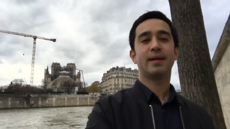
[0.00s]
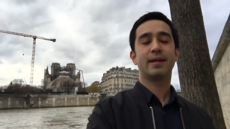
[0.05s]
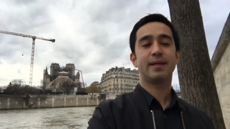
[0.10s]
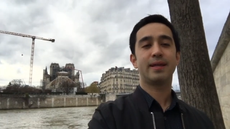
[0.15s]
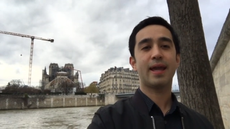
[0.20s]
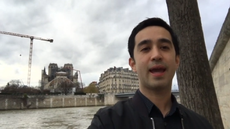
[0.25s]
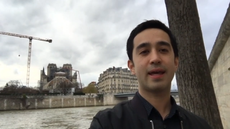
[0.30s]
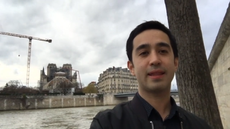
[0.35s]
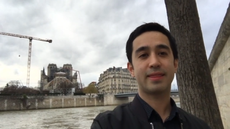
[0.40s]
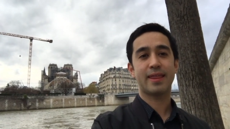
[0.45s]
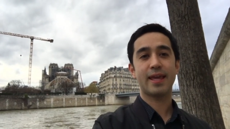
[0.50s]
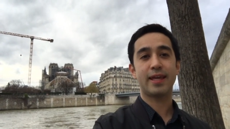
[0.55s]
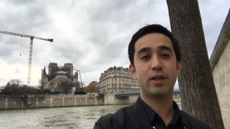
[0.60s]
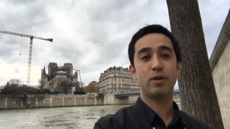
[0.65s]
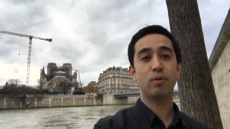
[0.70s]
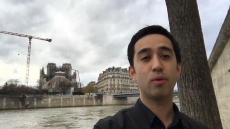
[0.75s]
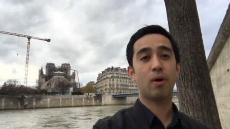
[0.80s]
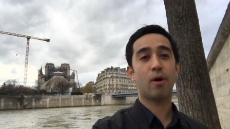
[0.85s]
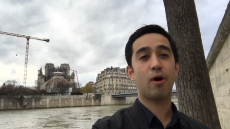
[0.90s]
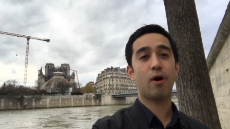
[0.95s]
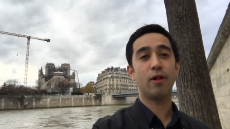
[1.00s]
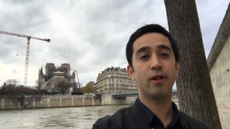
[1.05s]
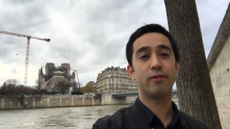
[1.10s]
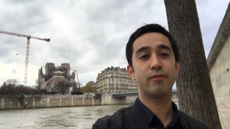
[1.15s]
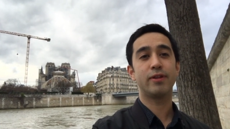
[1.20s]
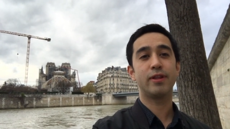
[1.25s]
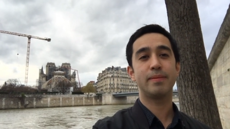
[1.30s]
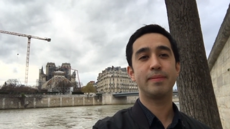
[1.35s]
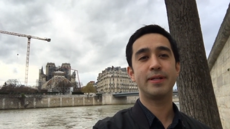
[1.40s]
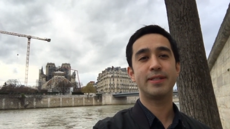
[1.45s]
Yeah, thank you all. It
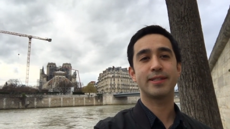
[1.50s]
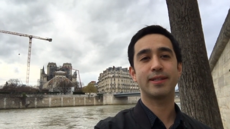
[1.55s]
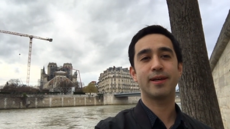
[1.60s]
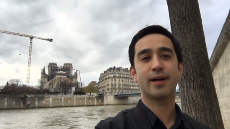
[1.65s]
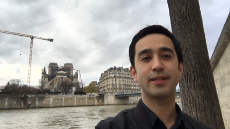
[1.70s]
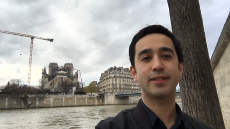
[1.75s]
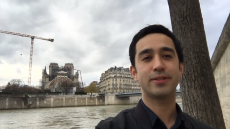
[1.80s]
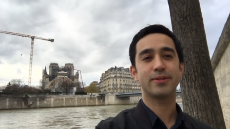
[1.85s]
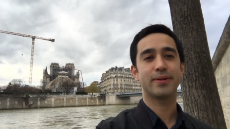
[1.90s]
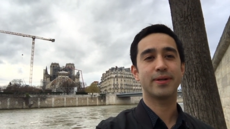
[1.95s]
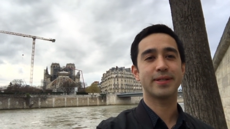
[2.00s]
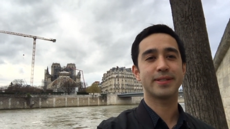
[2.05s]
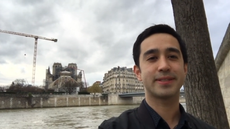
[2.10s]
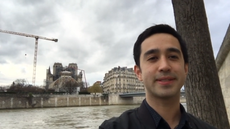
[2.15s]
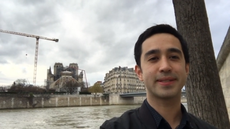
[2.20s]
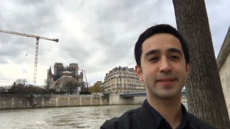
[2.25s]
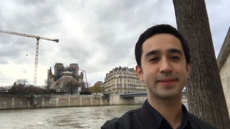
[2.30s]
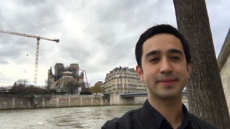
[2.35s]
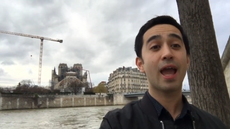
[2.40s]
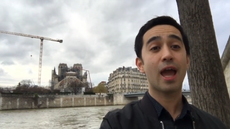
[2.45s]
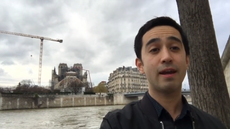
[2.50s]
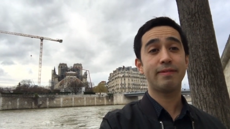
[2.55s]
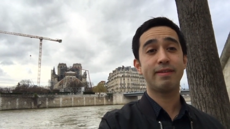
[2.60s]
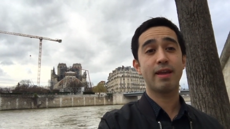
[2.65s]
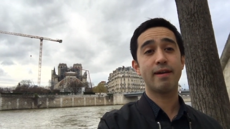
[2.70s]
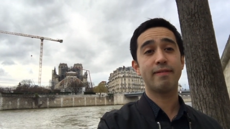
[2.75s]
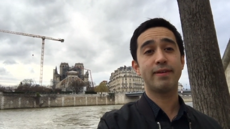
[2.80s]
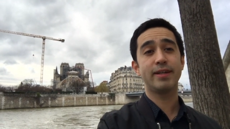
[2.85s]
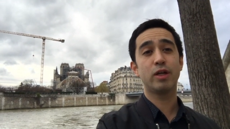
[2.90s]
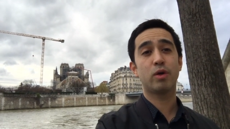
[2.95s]
really means a lot to us. If you
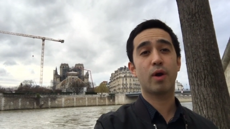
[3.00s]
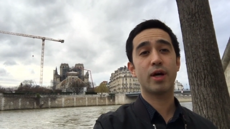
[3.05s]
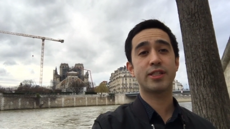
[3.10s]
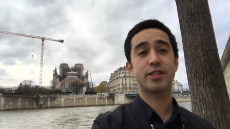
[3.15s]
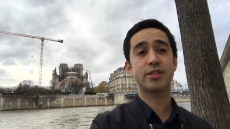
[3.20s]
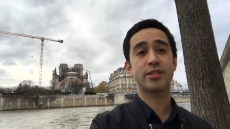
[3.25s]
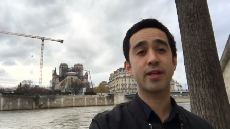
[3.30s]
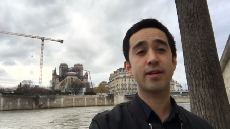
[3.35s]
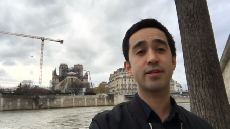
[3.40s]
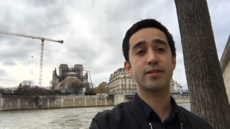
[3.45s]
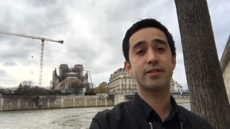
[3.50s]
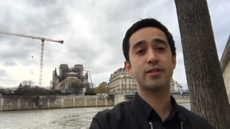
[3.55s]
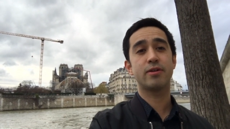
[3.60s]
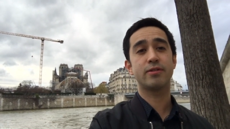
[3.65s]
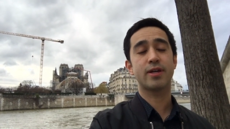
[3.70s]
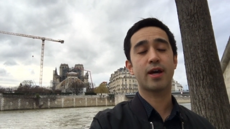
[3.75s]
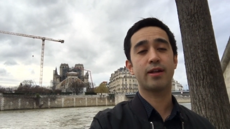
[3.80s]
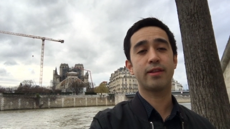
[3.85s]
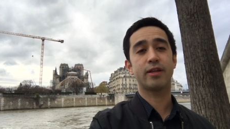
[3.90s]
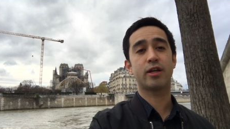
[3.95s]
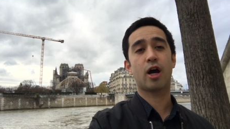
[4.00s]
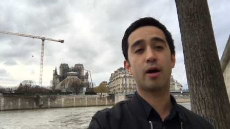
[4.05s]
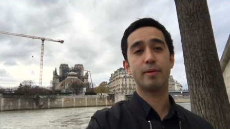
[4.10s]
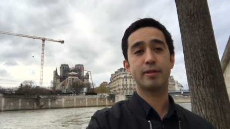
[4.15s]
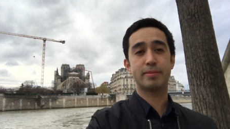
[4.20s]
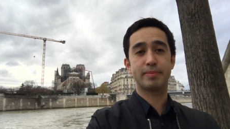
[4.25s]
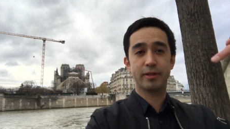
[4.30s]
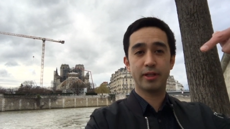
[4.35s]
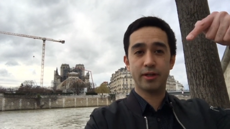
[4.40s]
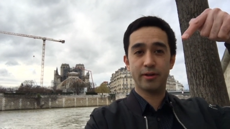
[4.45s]
have any questions, let us know down in the
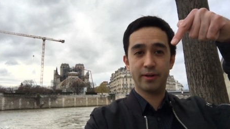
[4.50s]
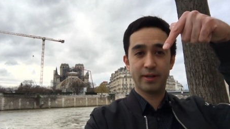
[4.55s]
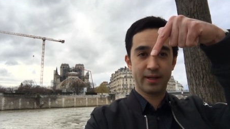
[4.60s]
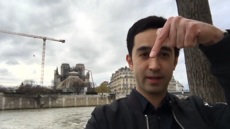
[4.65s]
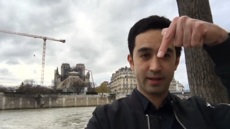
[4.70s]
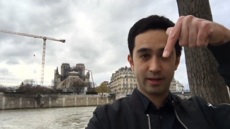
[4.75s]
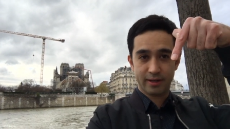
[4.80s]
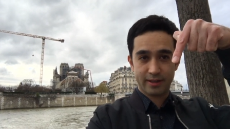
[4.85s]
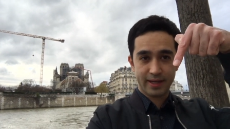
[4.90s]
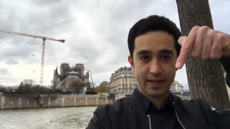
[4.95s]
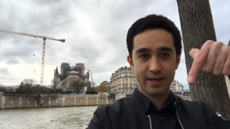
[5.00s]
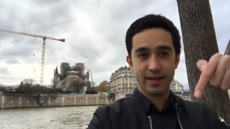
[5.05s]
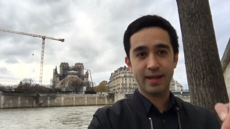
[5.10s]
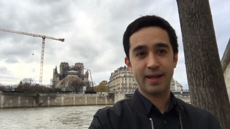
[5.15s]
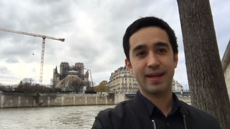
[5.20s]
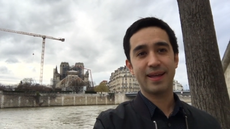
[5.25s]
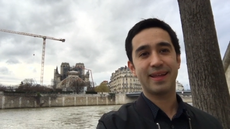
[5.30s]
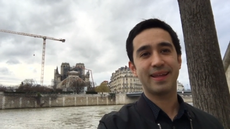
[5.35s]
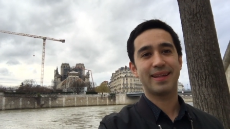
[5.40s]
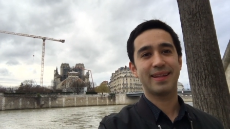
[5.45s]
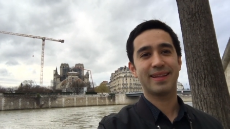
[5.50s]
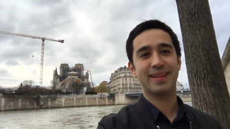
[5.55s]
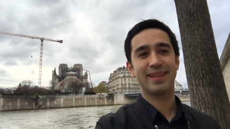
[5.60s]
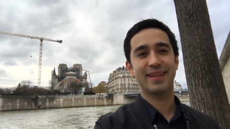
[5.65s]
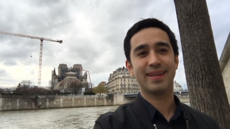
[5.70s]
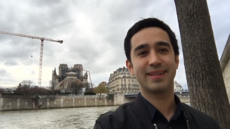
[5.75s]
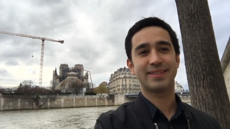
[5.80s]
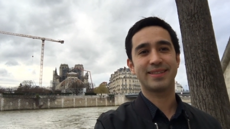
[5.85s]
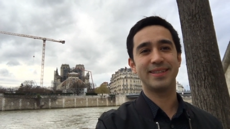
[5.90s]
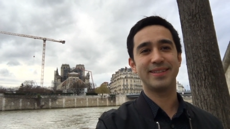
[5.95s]
comments below. Okay?
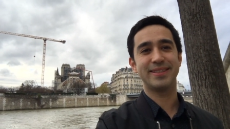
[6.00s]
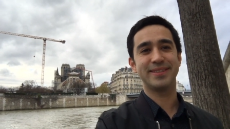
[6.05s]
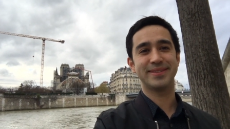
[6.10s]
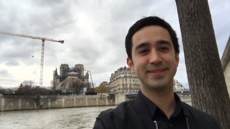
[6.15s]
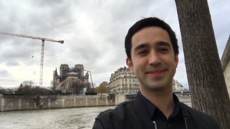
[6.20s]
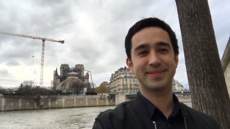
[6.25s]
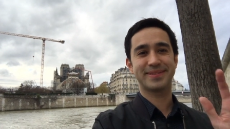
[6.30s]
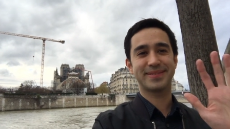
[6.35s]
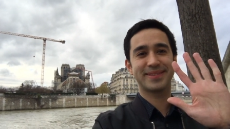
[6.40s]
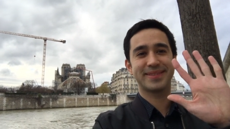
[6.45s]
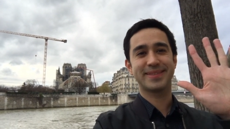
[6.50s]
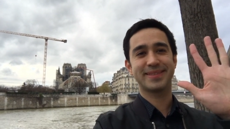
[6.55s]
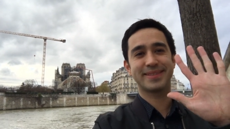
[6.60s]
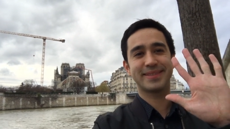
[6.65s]
Salut.